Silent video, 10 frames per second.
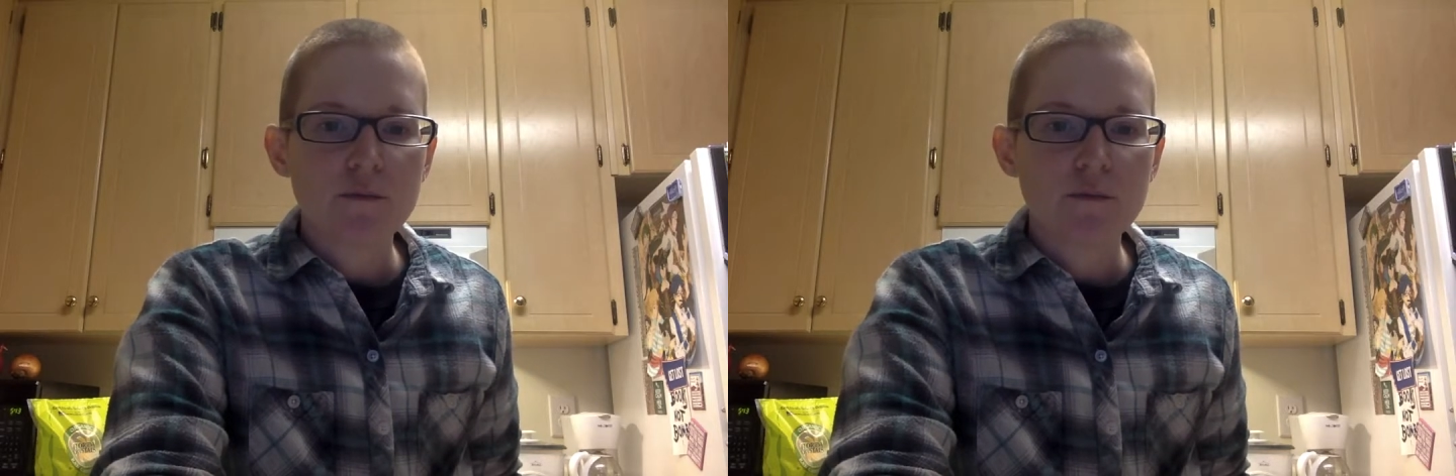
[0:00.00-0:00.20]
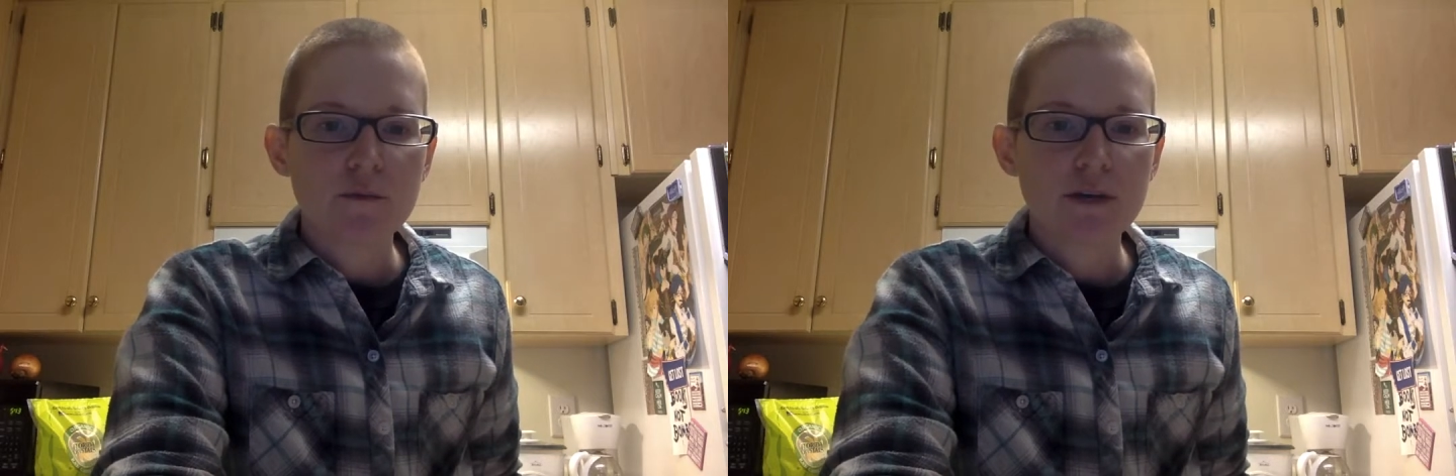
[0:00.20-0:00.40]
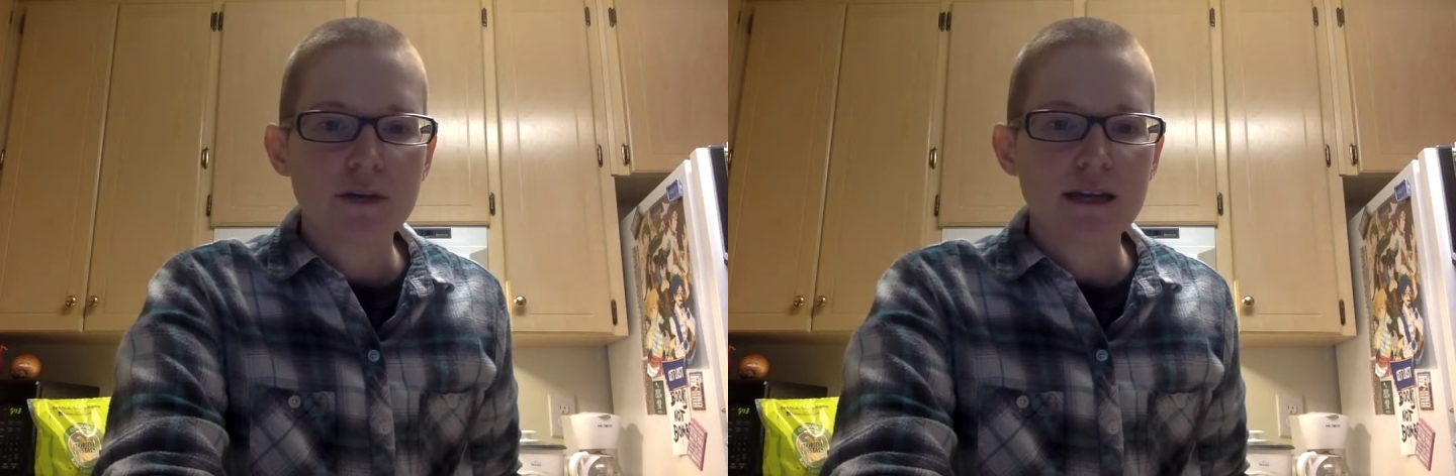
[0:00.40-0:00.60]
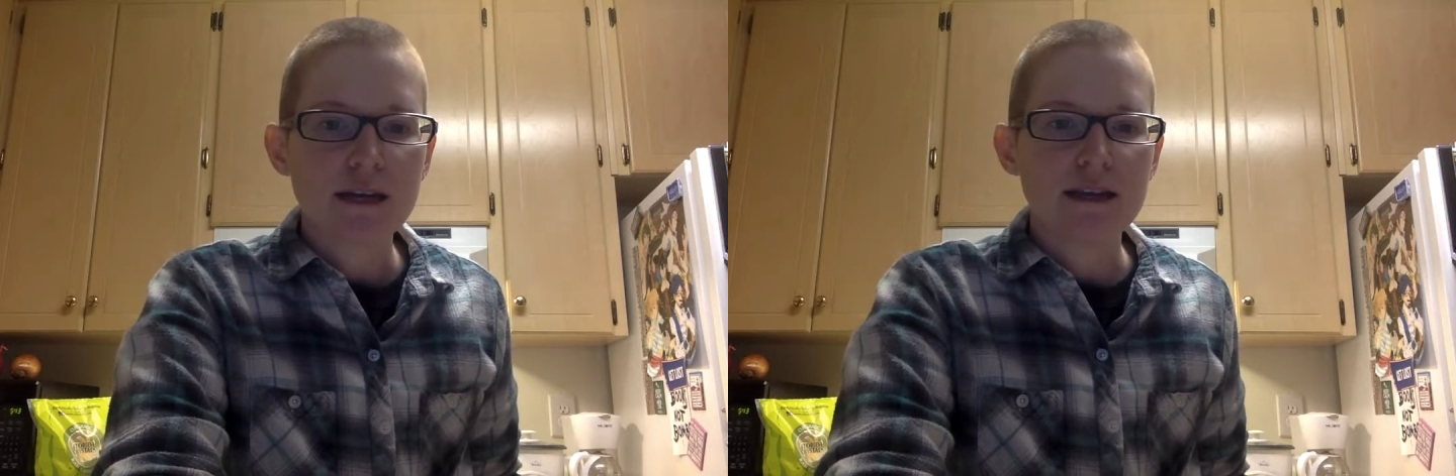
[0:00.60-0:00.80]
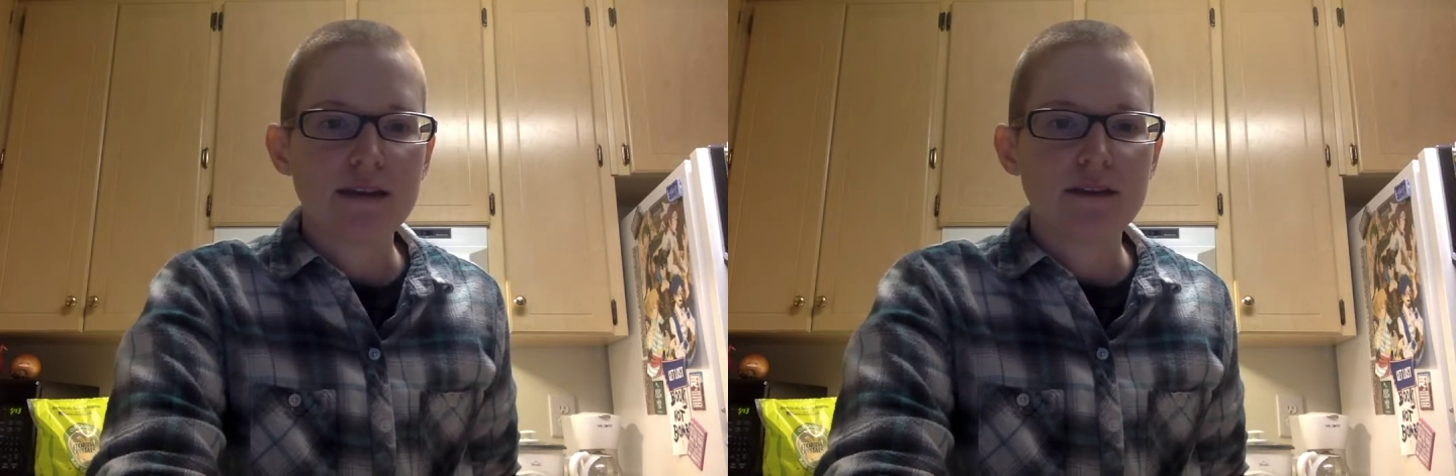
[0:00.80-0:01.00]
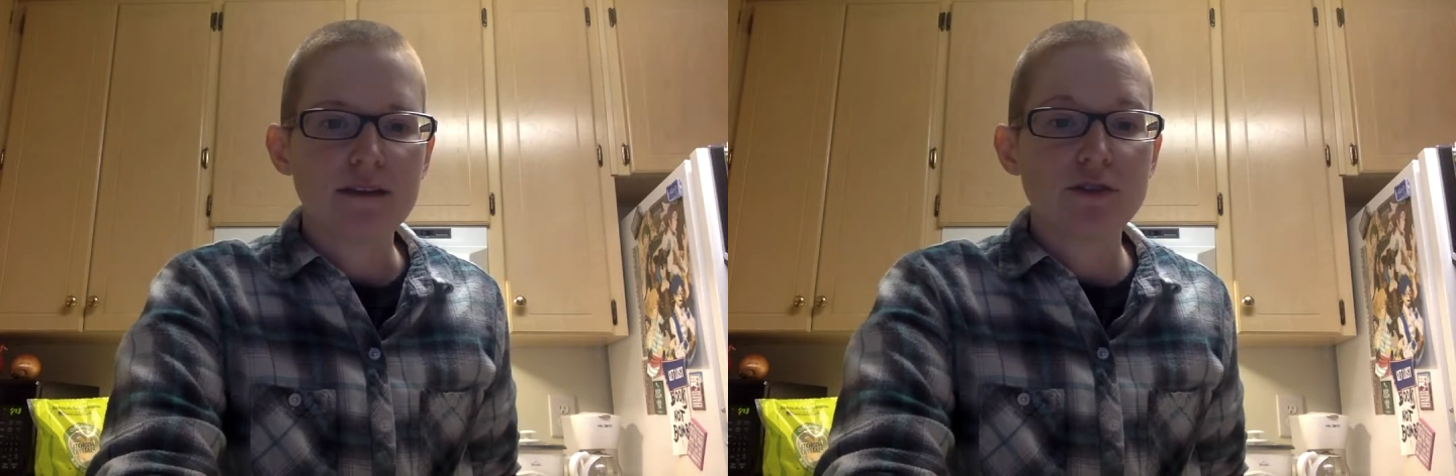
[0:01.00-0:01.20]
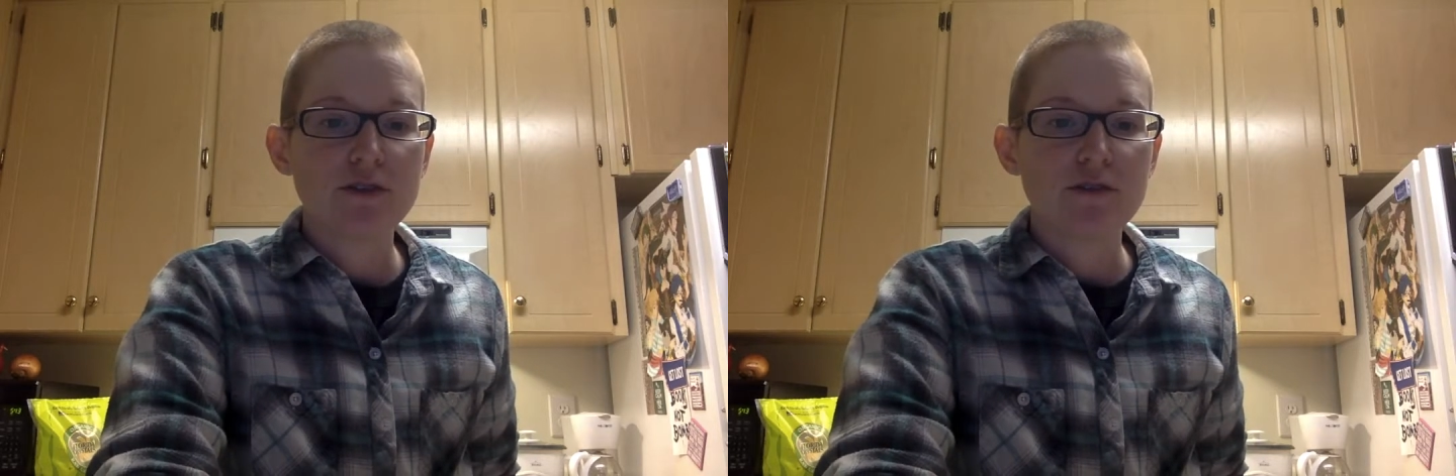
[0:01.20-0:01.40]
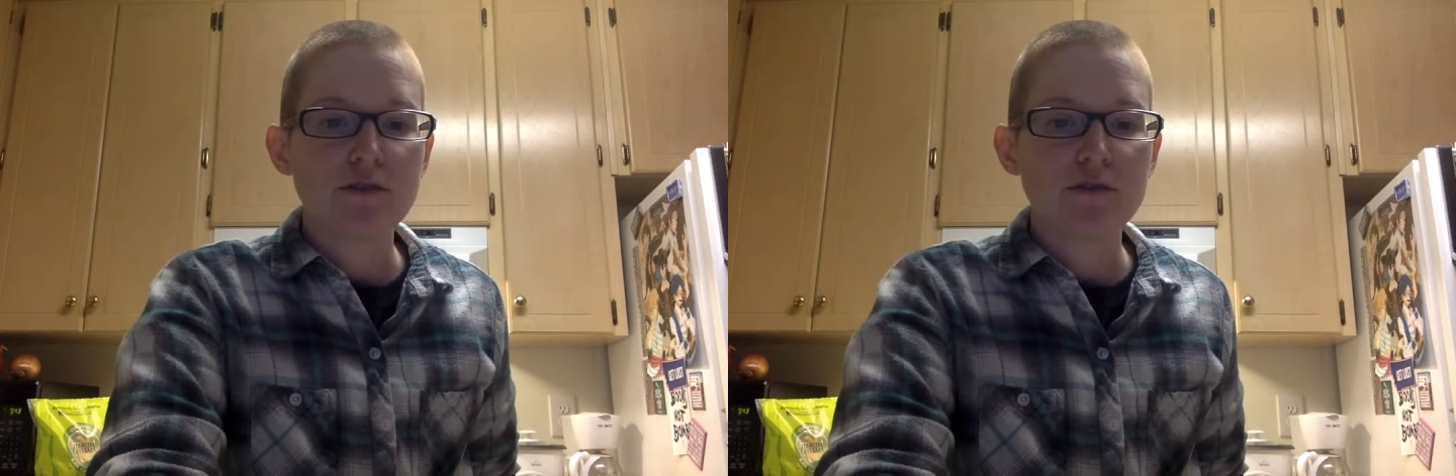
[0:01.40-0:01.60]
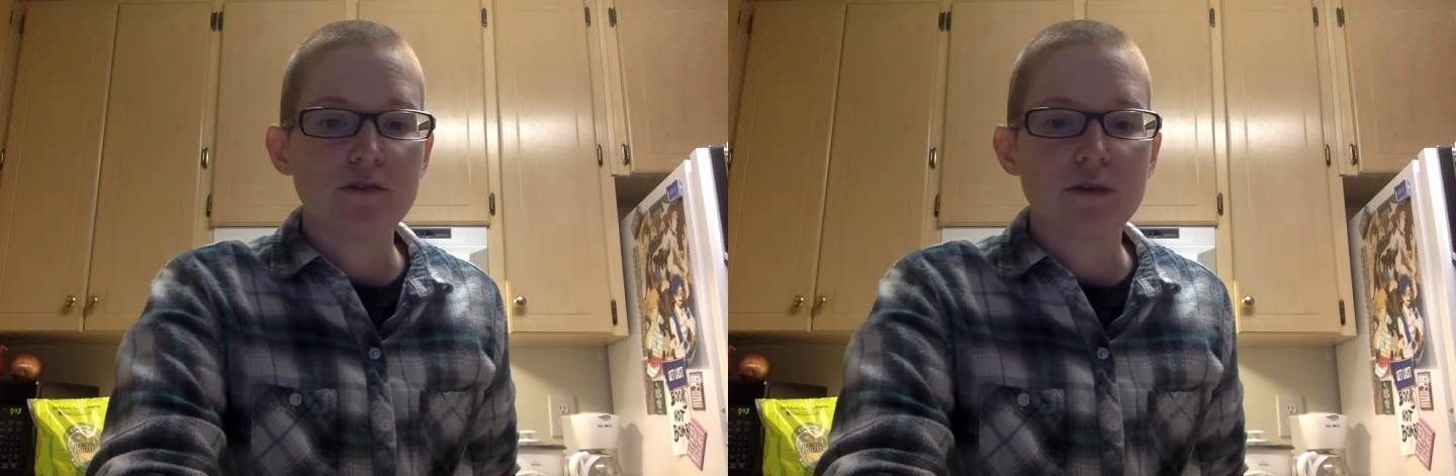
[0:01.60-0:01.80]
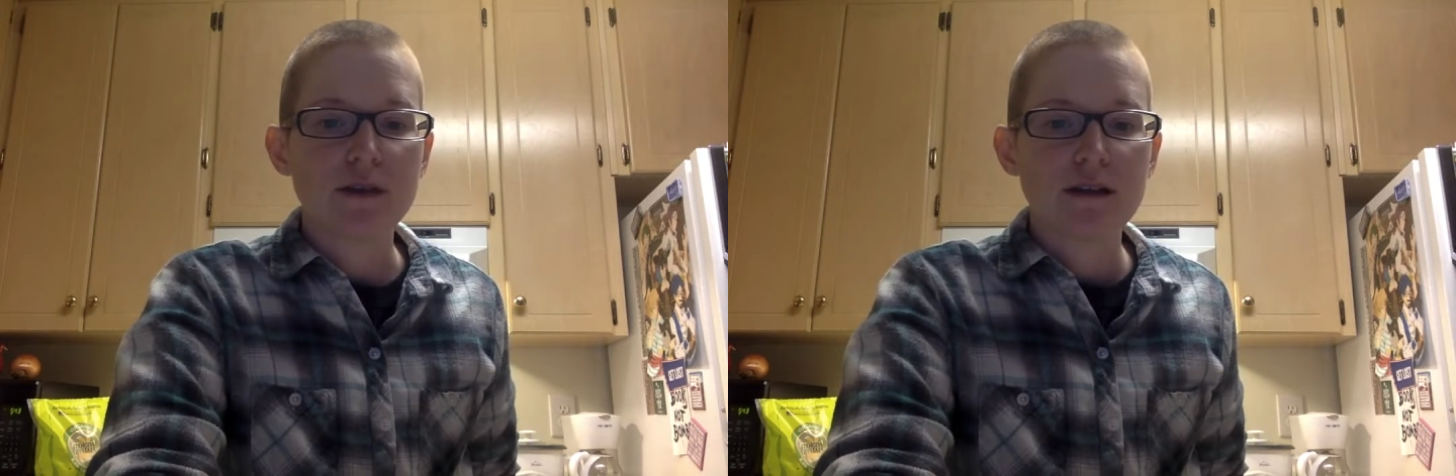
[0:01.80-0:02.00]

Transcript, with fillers: we're gonna need to